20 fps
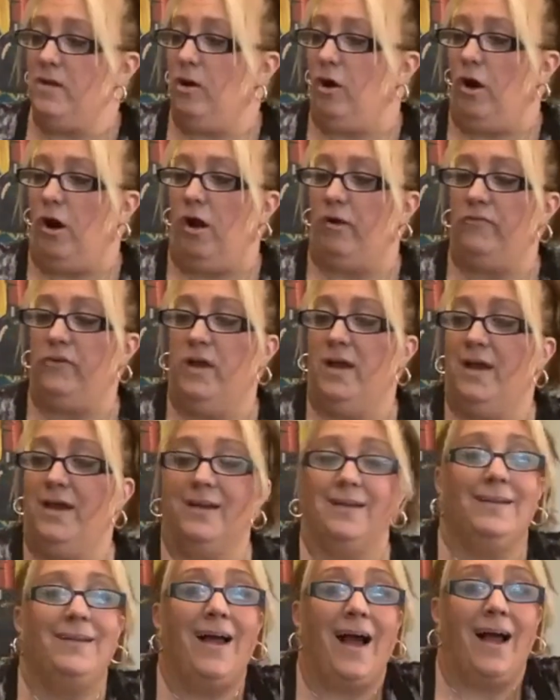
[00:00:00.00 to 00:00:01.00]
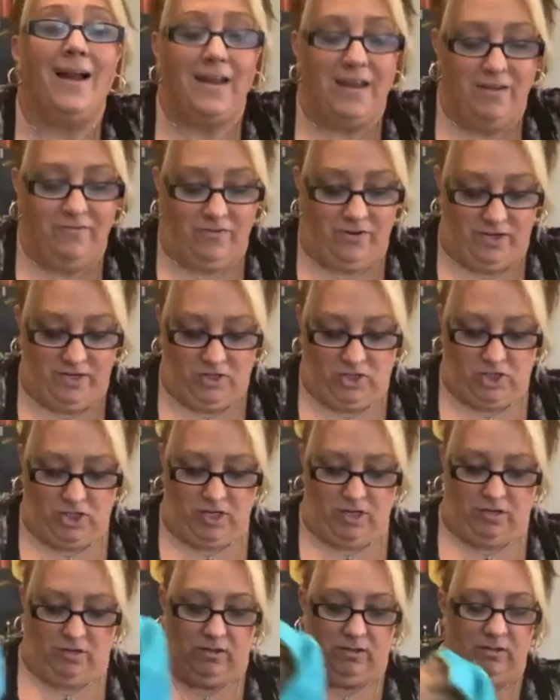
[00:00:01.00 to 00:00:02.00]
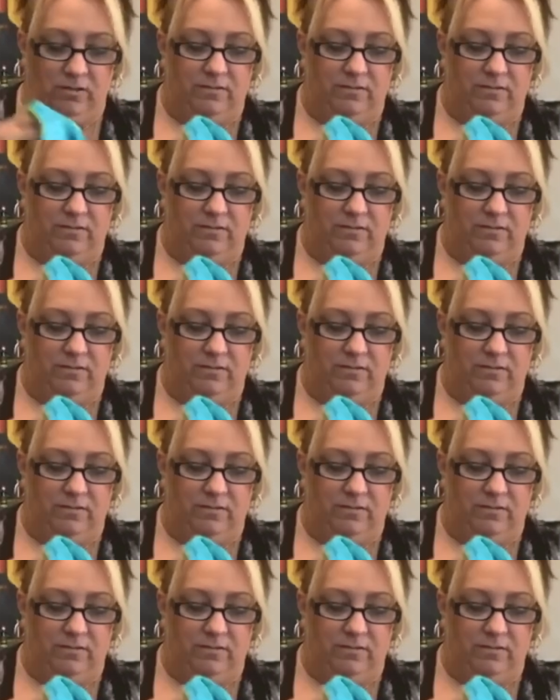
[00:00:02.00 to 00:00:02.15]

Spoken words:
off, not even a jiggle.